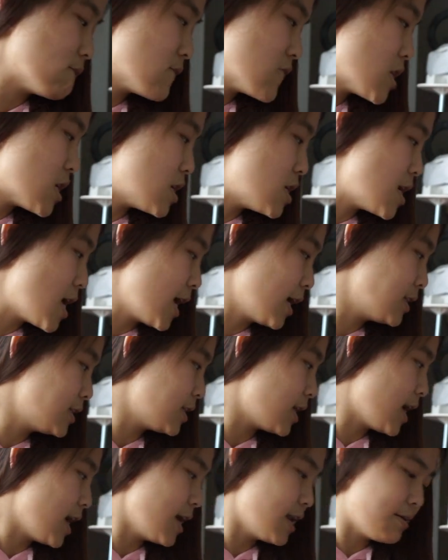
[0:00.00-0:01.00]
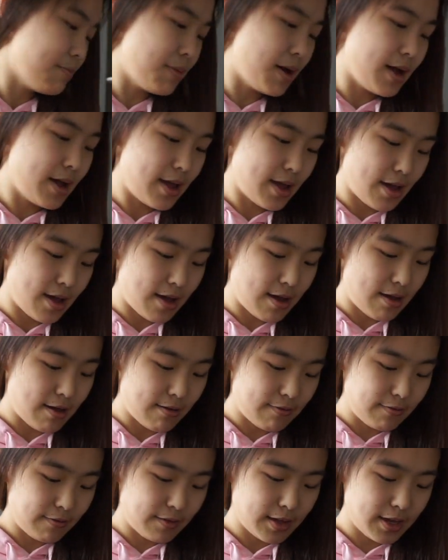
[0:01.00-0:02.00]
the next item I
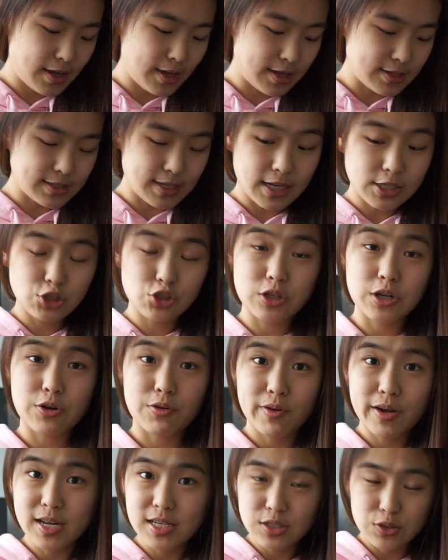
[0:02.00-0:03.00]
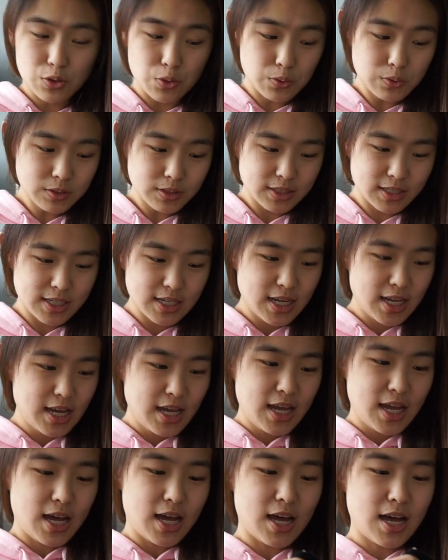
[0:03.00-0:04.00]
have is actually already sold
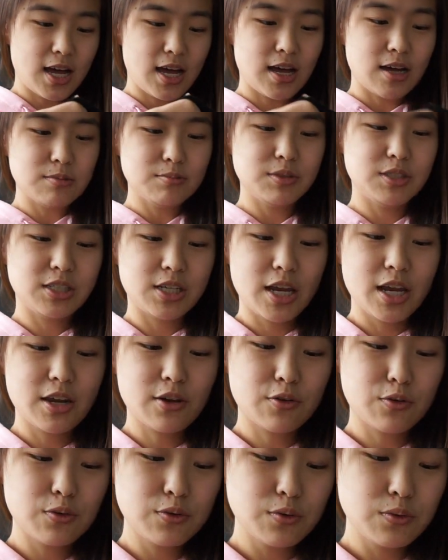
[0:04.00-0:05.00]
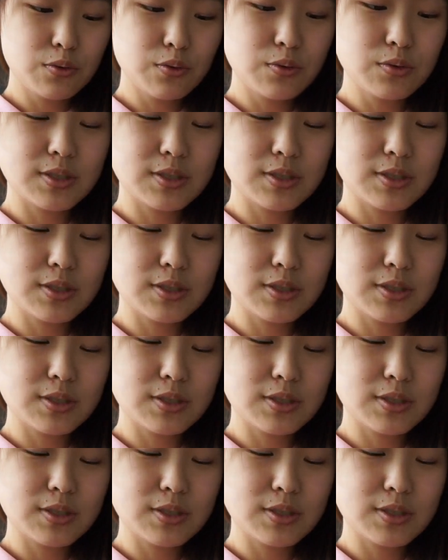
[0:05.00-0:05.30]
um, J. Crew